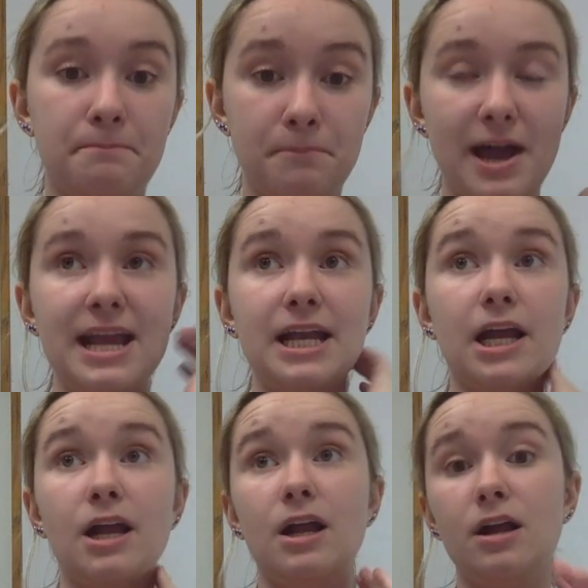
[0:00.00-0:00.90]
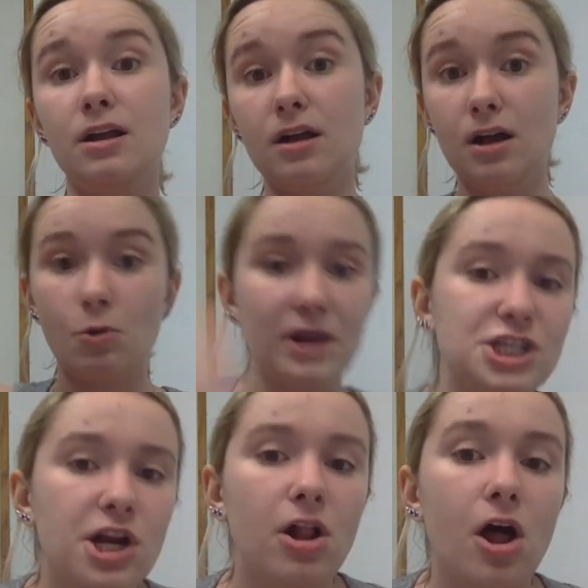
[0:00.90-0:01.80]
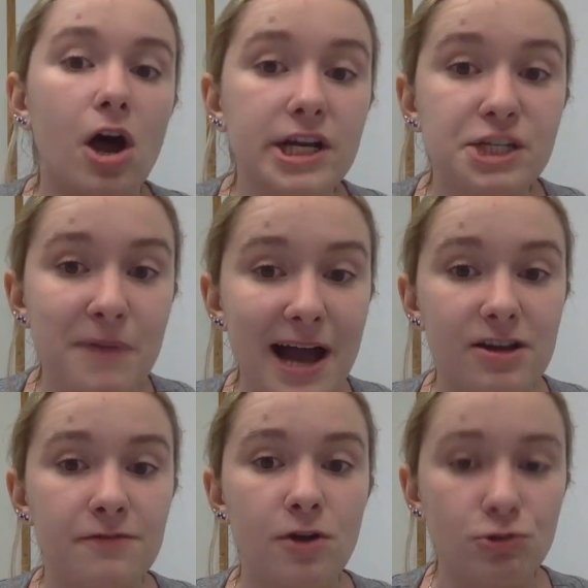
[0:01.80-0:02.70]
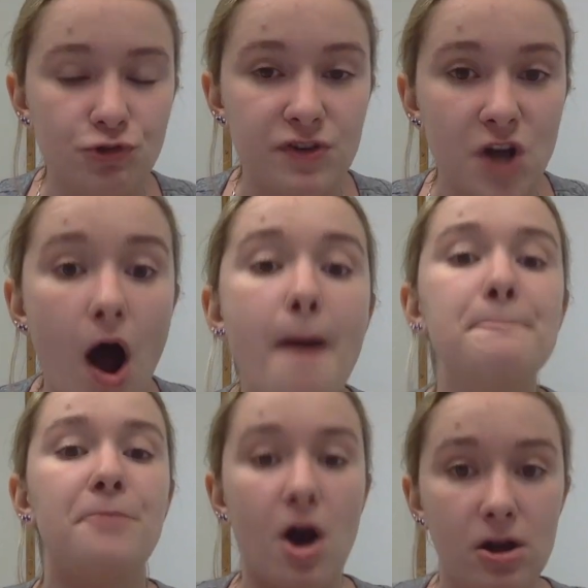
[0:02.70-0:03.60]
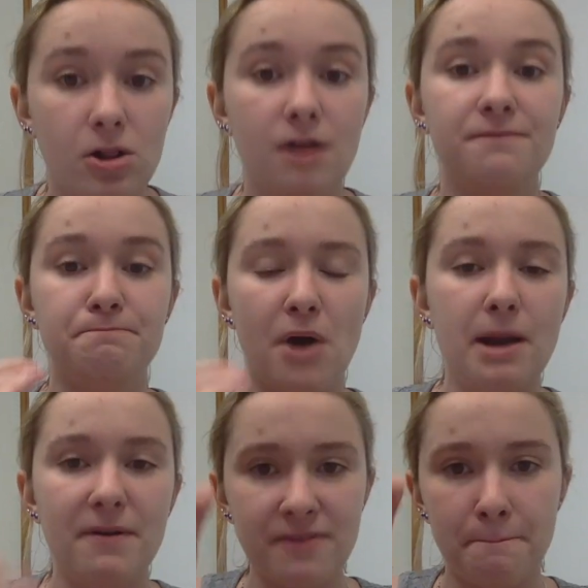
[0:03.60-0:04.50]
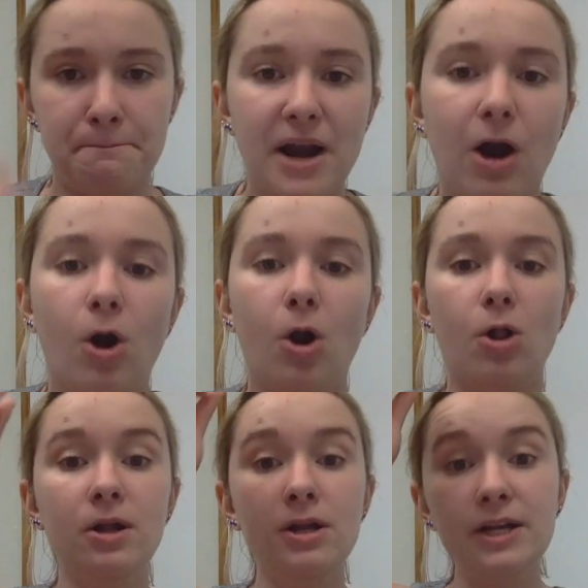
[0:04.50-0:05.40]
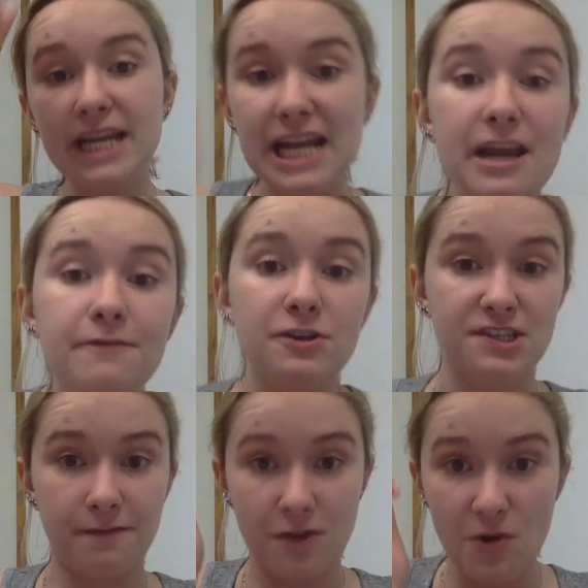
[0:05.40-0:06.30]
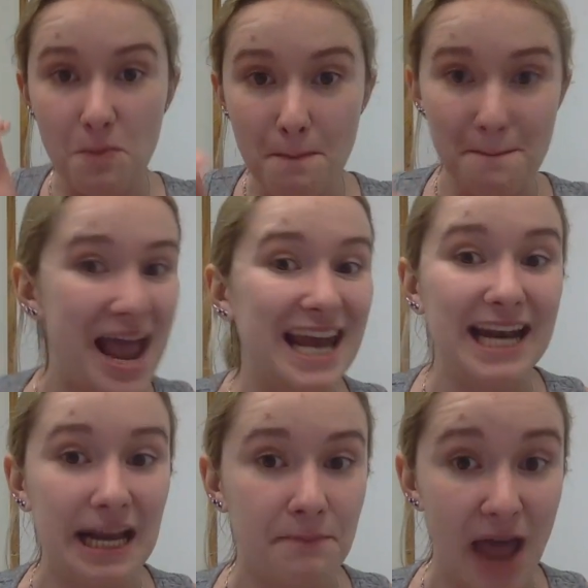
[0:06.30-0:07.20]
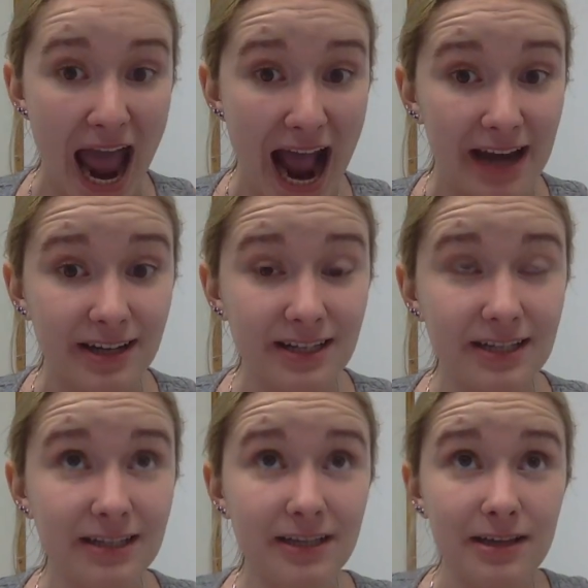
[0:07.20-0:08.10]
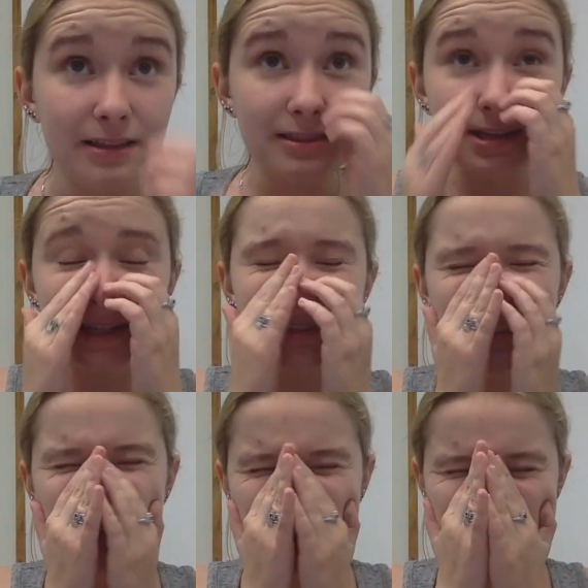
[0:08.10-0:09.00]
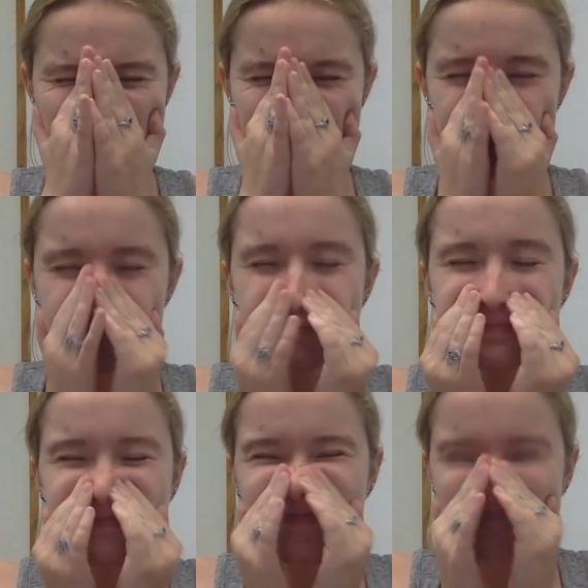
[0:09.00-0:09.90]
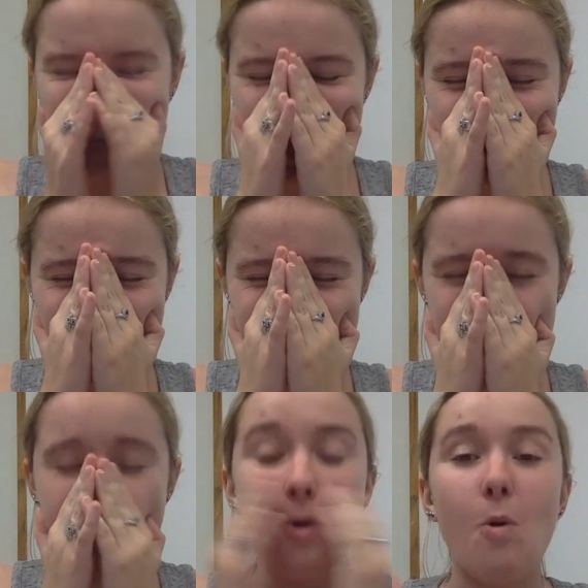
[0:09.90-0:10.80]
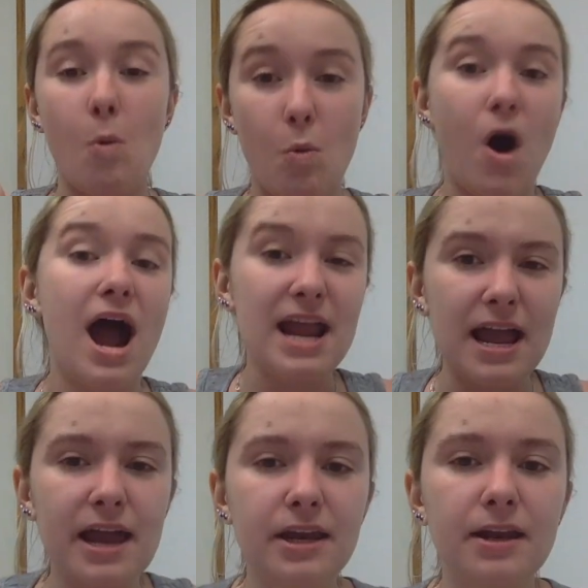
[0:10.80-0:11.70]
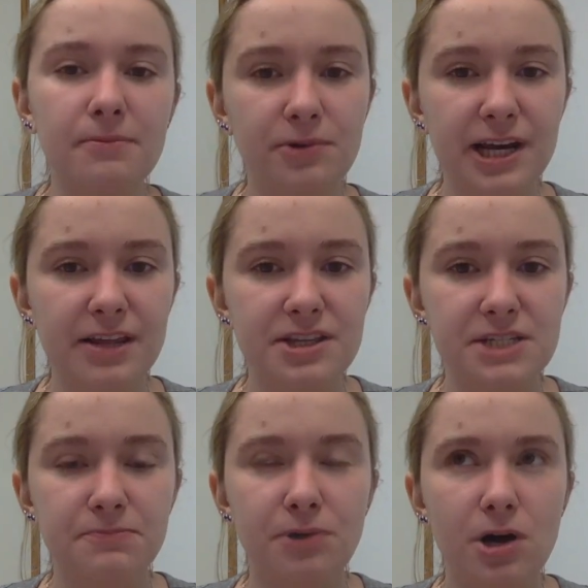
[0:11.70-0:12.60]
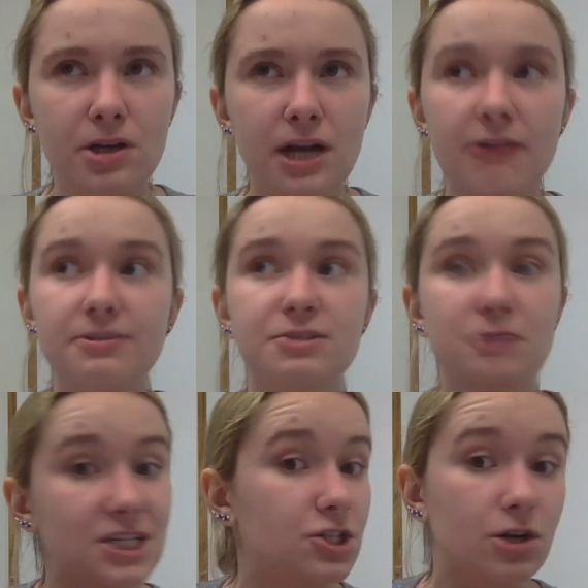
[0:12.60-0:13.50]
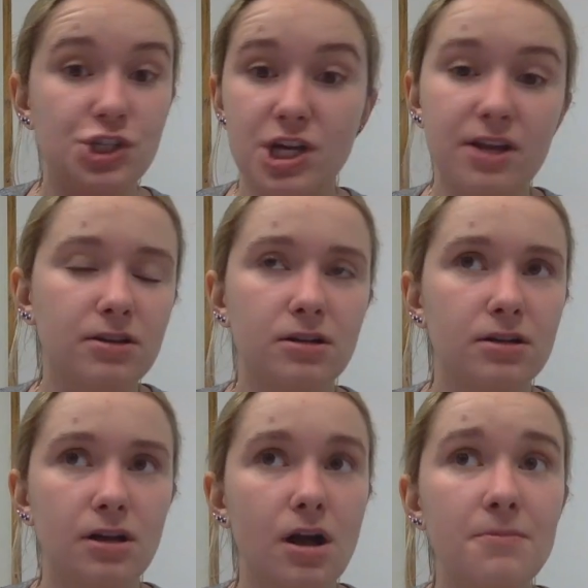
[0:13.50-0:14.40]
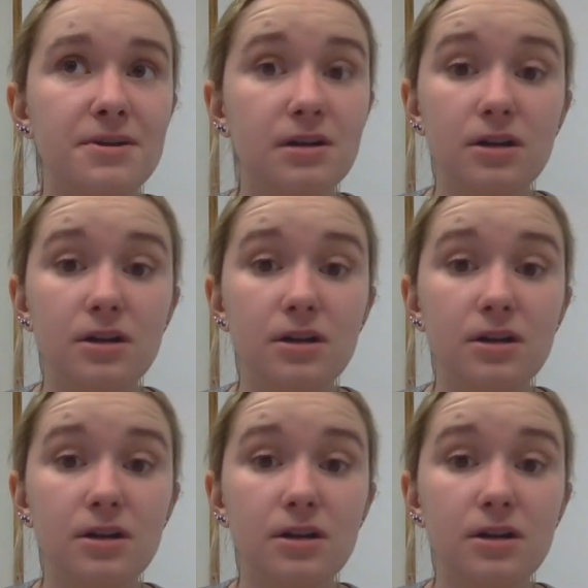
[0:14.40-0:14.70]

like original Hunchback of Notre Dame, bottle of bottom of the barrel, evils of humanity bad. This oh my god. I don't know why I ended up reading this book. I was researching um,